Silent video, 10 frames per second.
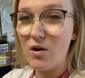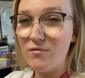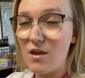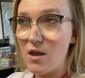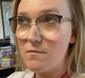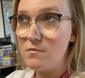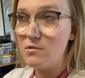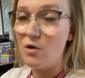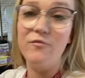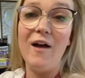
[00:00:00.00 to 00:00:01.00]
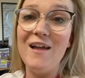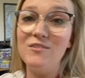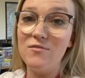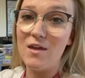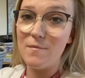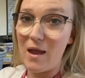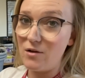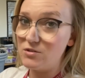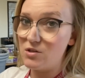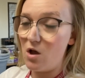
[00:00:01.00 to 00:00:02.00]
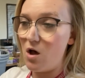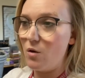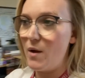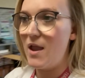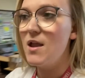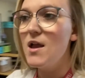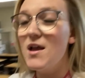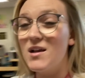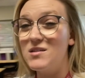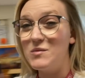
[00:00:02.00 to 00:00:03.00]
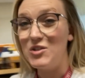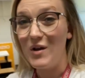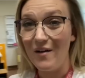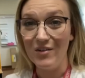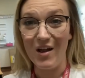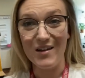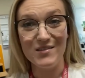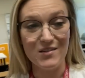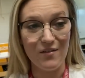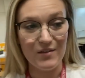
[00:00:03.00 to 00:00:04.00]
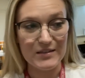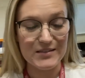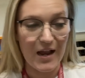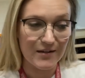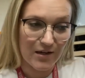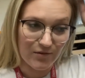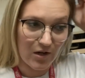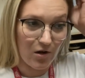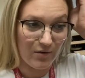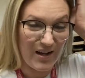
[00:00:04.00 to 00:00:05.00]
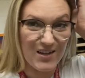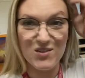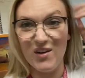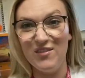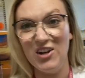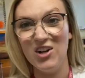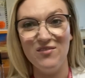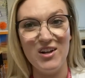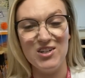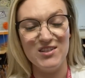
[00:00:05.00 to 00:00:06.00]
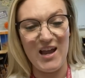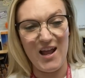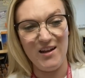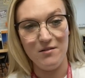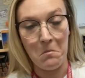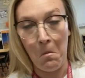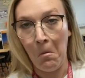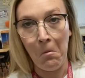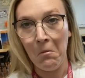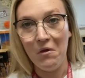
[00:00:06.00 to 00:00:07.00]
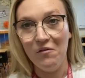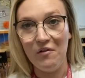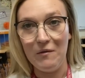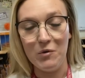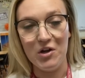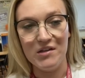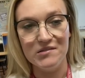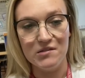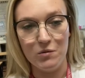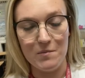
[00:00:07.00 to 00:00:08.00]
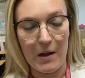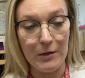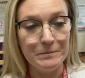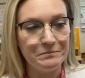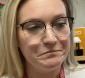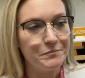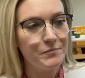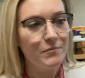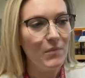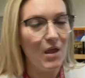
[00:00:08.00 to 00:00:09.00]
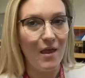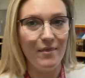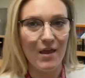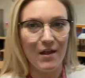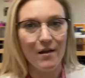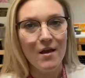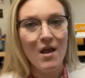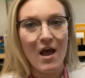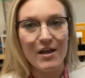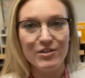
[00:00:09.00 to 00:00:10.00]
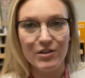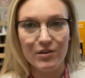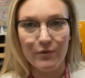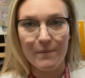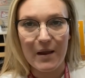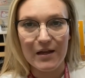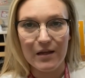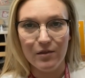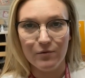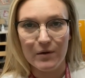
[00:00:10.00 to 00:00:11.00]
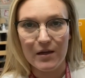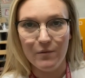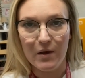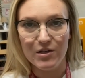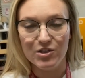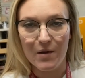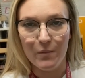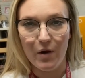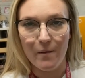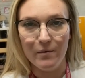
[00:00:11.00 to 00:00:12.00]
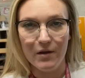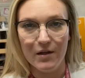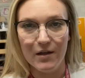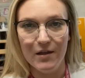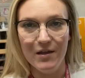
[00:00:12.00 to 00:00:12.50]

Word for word: of them, no, five of them out into the hallway because we do have a lot of stuff that's stacked out there already. So I figured if I just added five more desks, it wouldn't matter. And then I took the remaining three, which I'm probably gonna